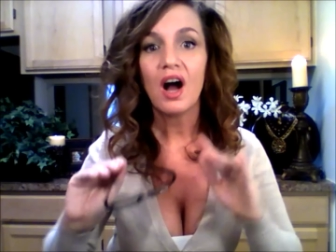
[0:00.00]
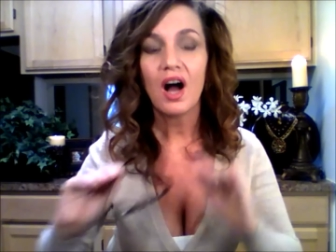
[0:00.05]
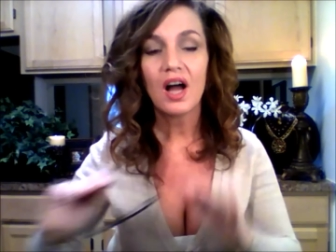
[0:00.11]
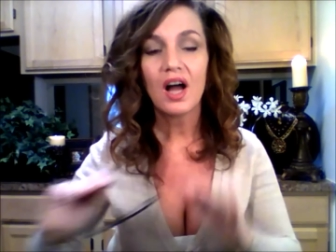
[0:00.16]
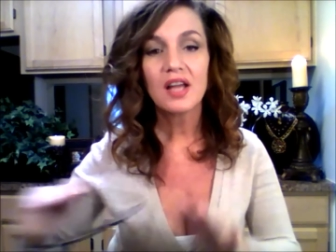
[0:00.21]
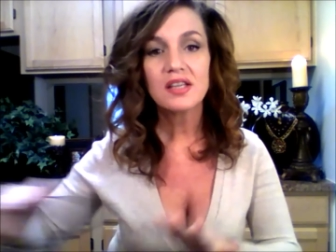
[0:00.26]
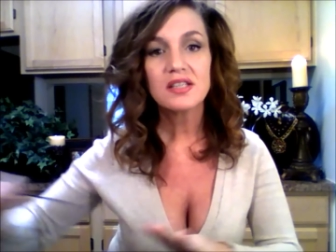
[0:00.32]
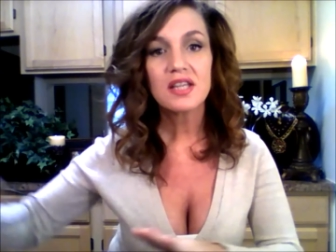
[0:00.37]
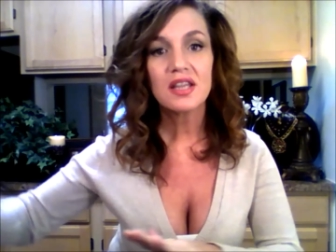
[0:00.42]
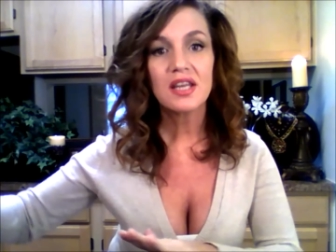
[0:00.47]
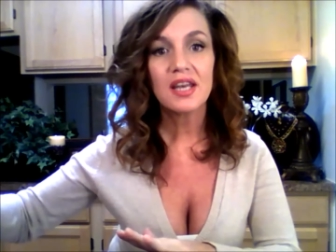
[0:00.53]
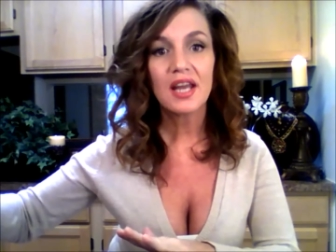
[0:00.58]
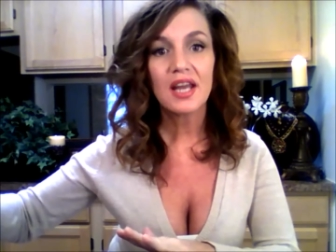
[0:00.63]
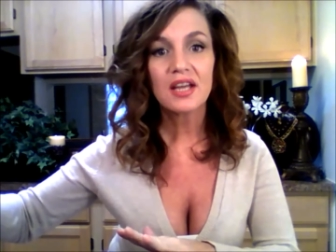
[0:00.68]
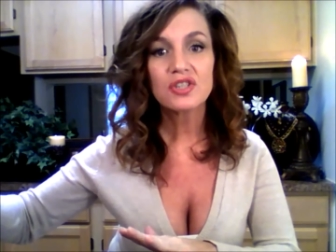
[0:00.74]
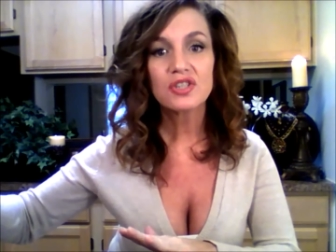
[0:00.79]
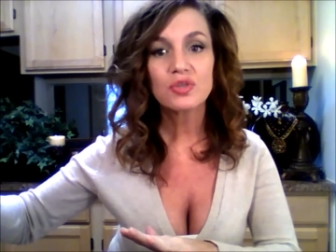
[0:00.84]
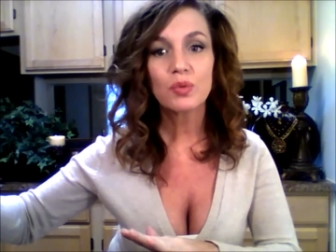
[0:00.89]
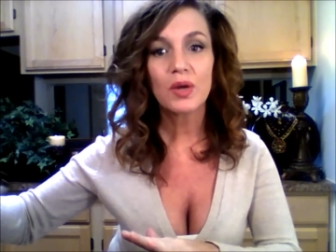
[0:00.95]
on to the
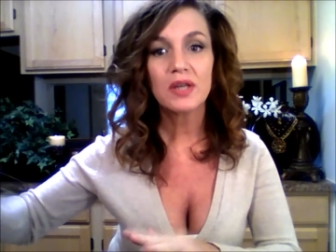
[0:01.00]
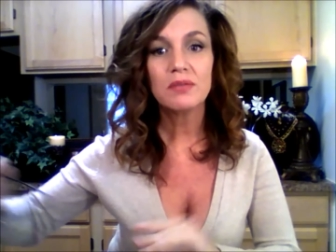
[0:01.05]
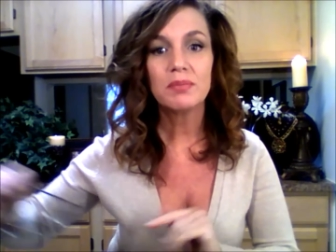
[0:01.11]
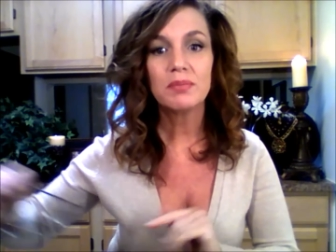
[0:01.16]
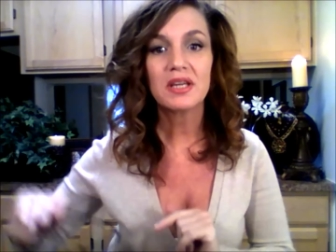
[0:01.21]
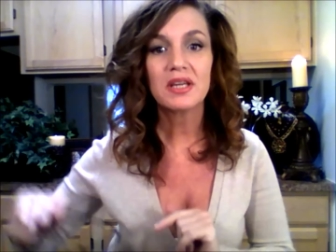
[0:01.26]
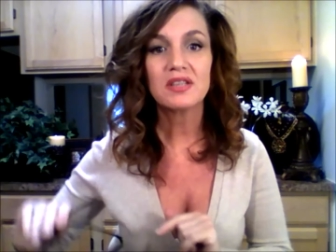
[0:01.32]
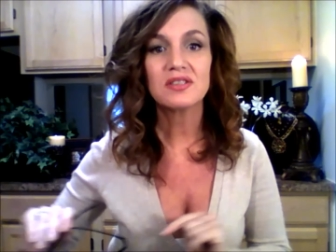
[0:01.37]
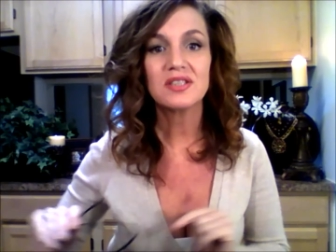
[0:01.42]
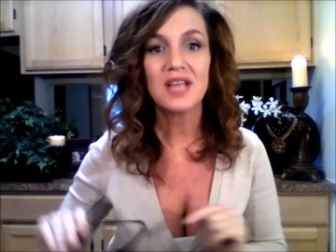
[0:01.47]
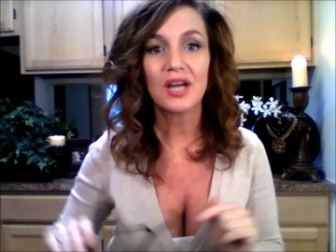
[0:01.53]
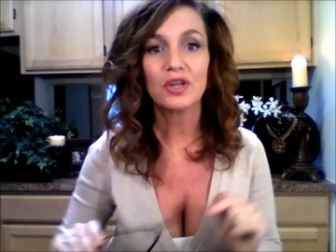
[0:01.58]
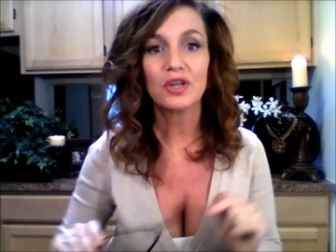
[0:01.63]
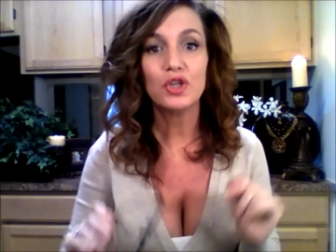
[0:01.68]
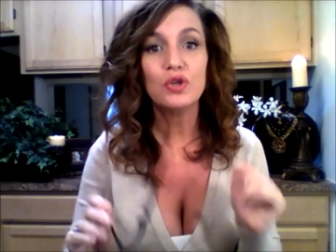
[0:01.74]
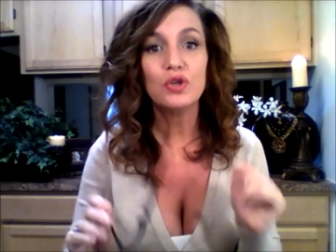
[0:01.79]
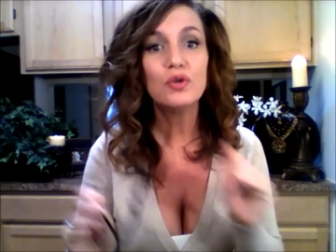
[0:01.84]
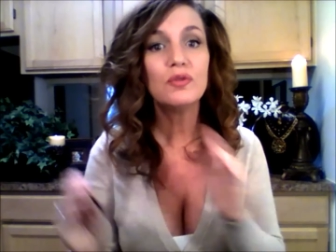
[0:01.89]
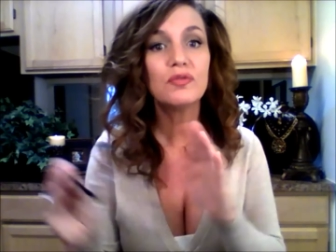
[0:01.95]
next one, because now
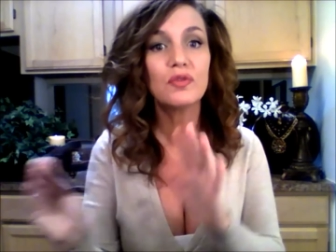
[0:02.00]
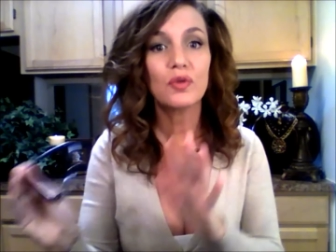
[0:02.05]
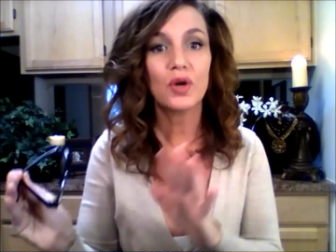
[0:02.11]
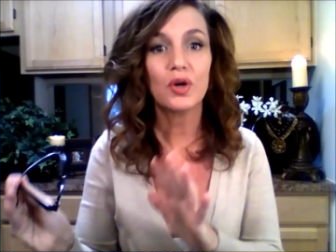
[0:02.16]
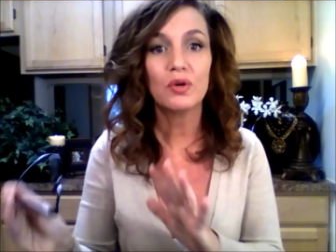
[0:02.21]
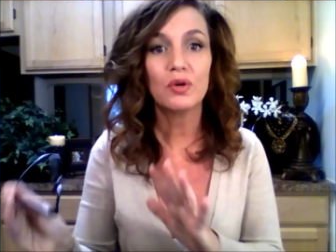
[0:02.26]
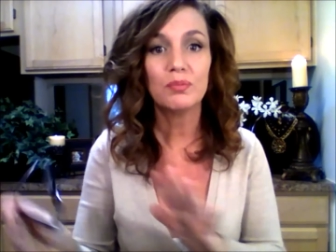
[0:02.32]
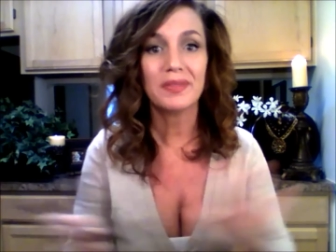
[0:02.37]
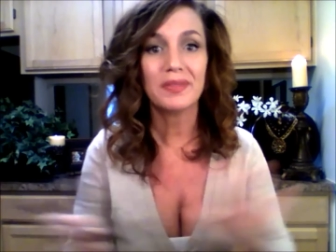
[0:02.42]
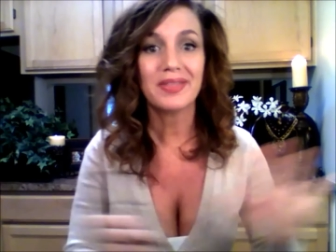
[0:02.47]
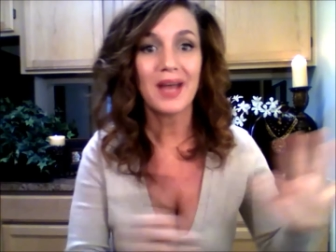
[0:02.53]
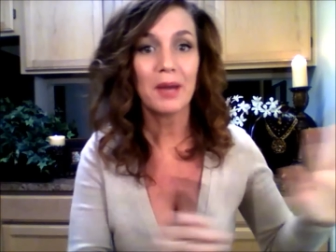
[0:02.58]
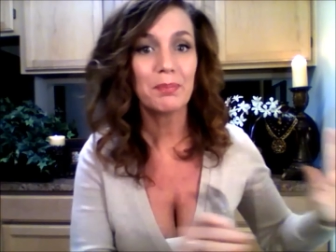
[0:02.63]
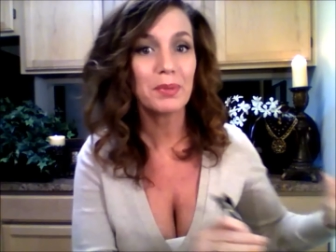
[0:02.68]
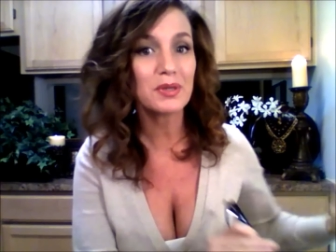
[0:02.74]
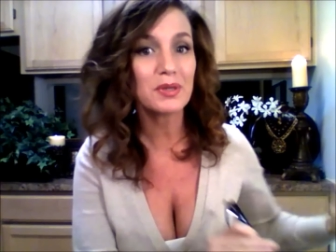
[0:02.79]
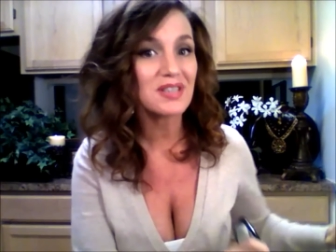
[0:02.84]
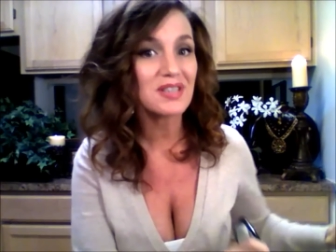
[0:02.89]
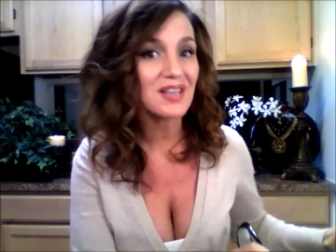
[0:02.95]
you've grown, but
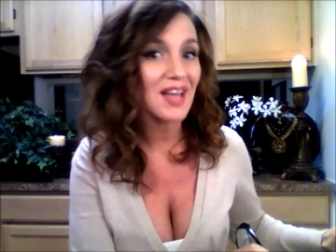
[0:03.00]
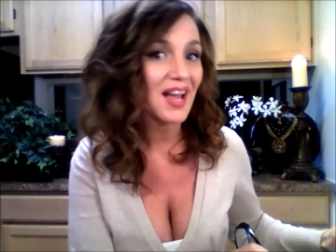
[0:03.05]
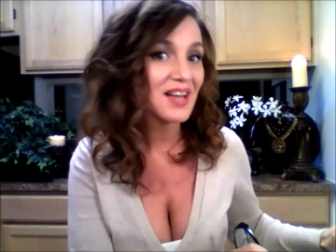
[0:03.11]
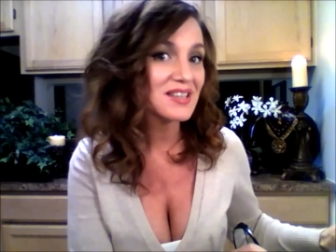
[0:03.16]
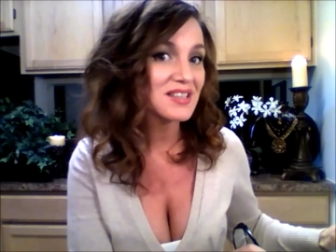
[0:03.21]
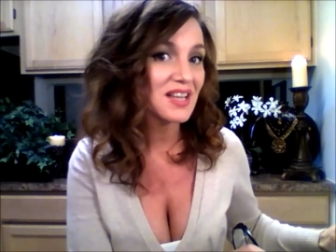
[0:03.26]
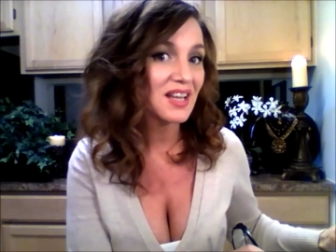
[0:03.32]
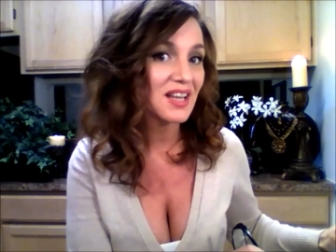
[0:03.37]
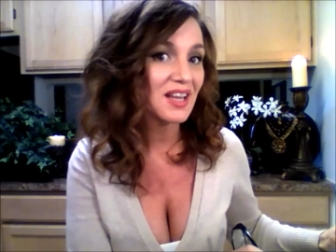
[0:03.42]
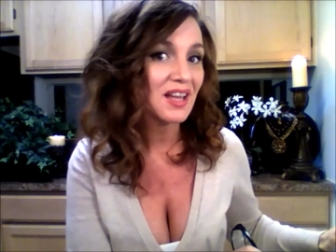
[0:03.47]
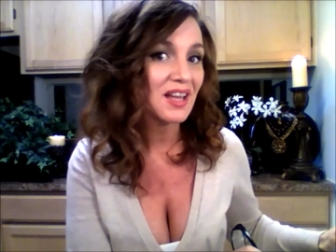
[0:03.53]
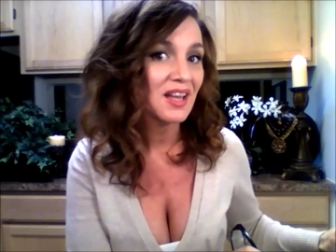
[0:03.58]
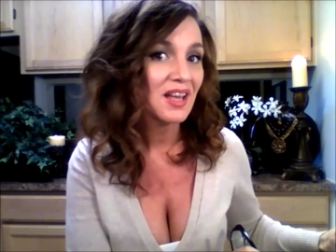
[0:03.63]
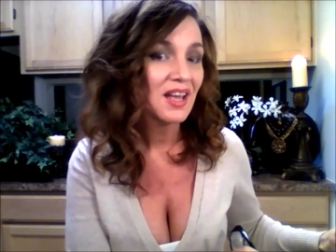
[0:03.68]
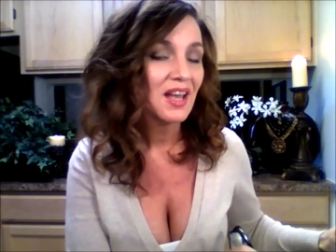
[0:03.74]
that person hasn't.